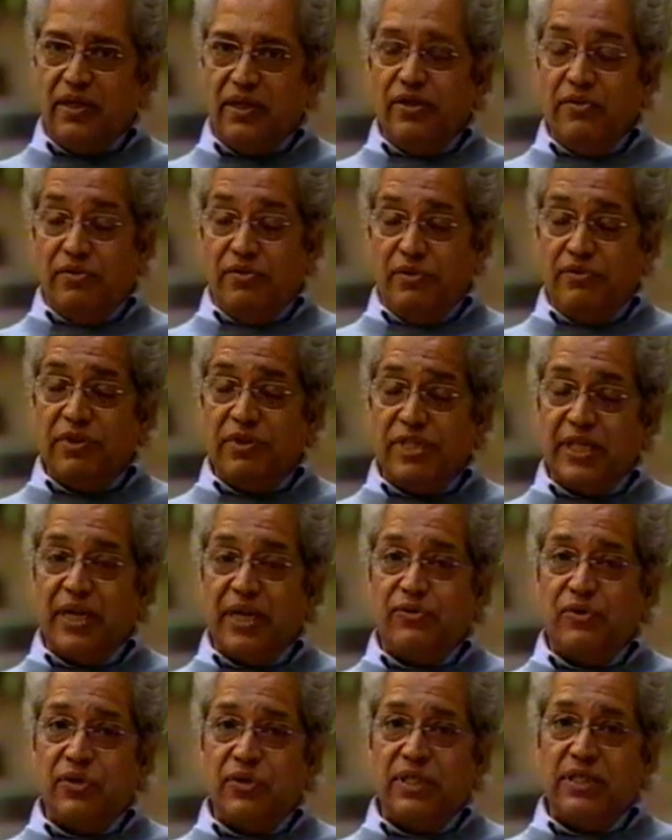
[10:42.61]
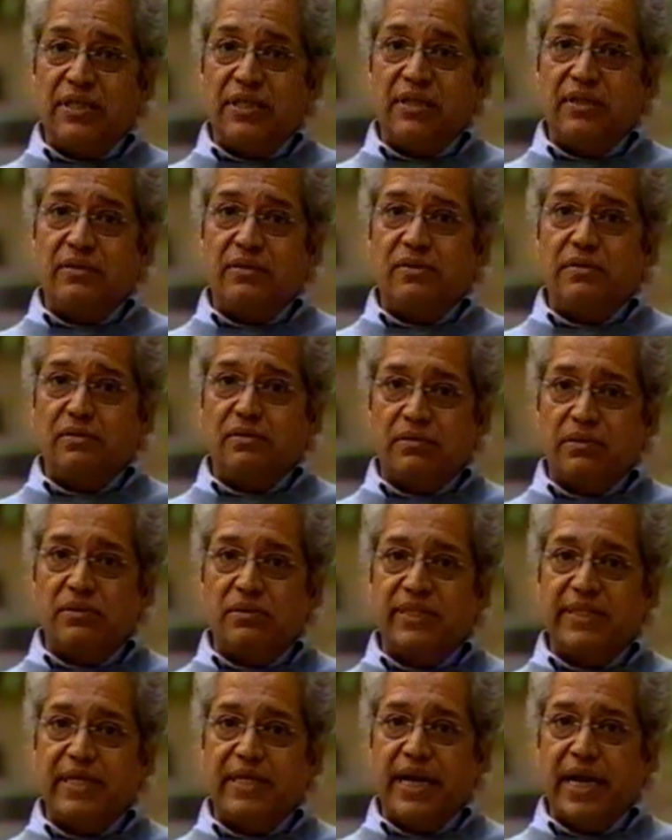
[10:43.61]
which I would say
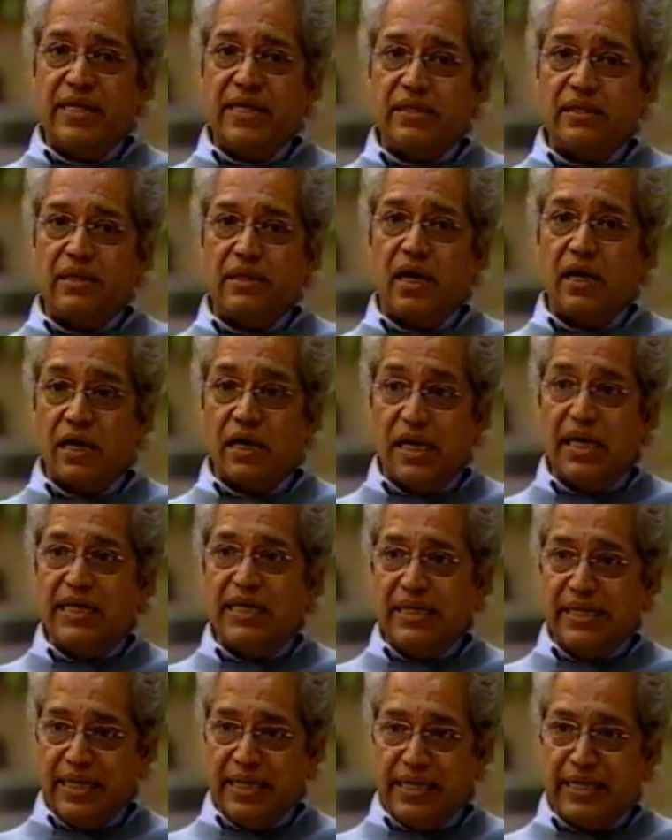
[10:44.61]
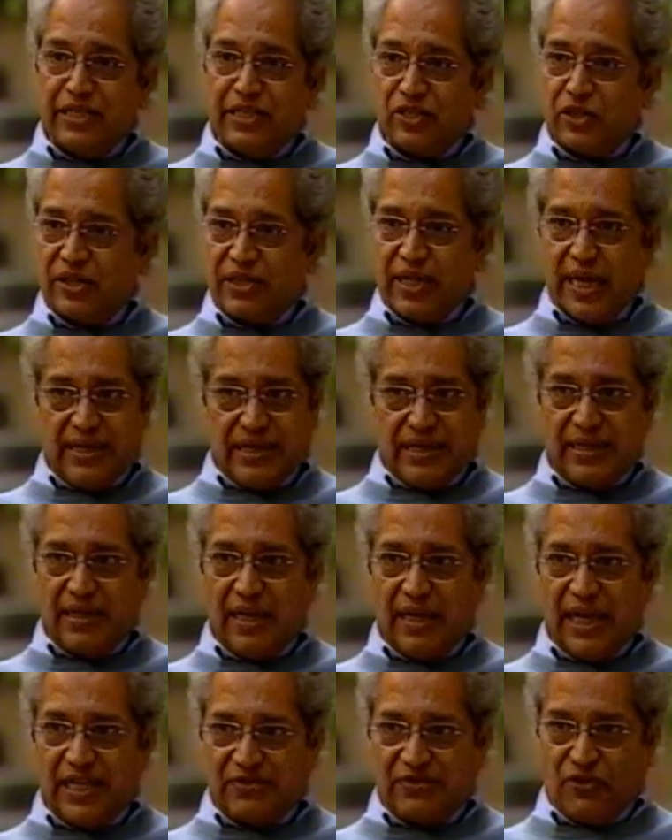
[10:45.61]
has occurred in the Indian society in the last
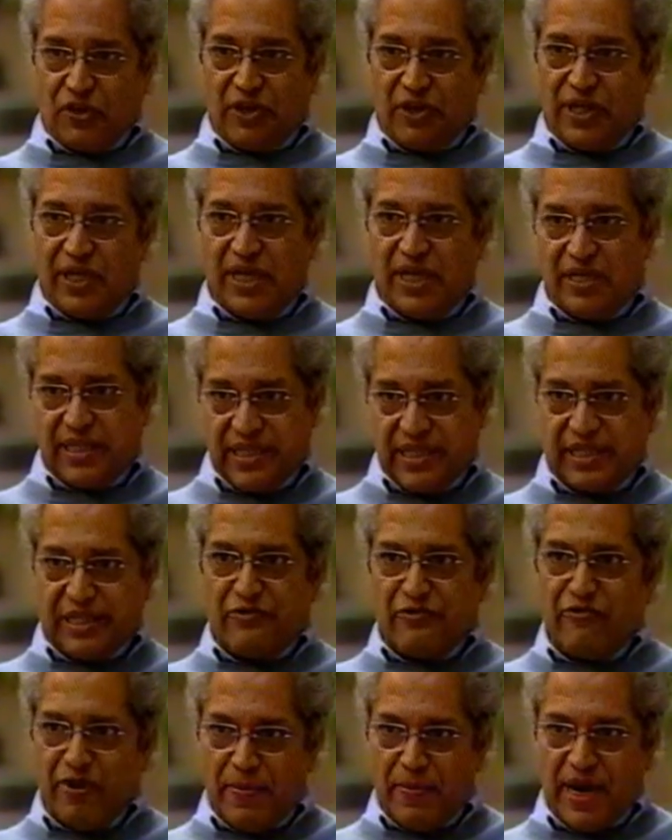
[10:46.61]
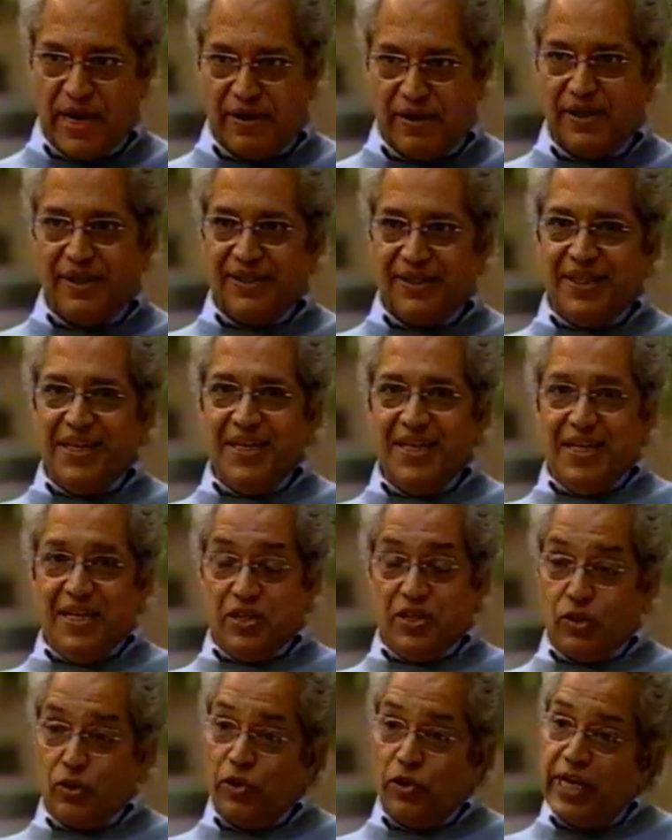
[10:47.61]
40 years, it's in women. So
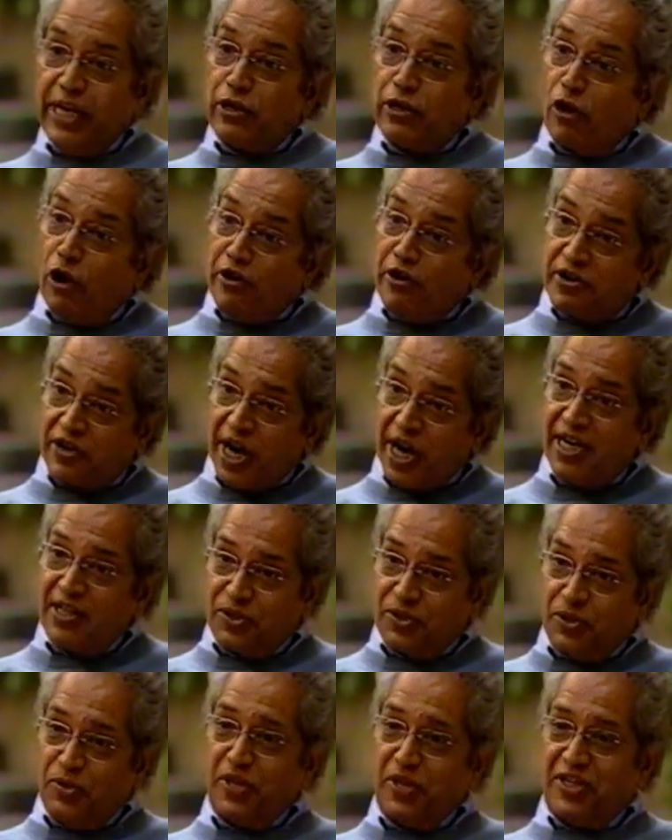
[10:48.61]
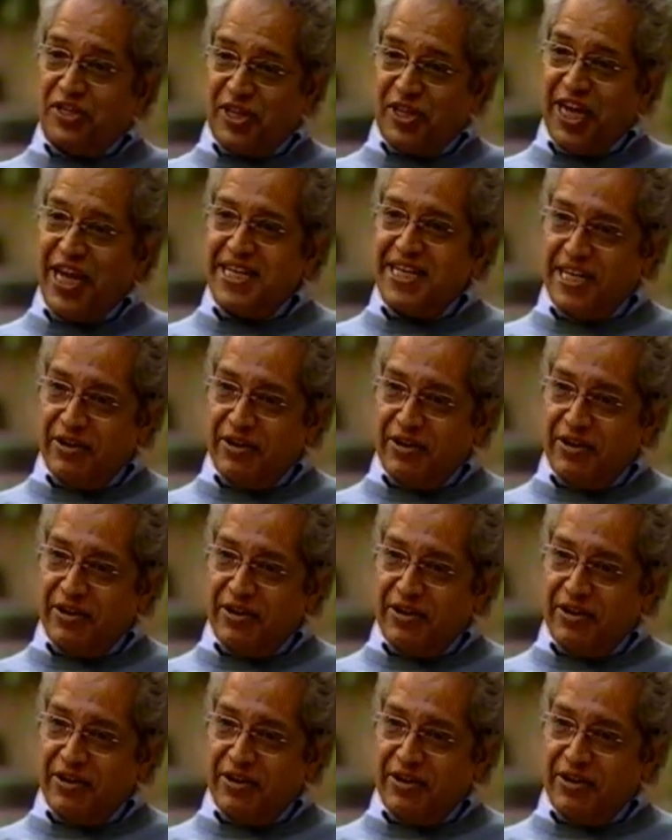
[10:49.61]
in contrast to the change in women,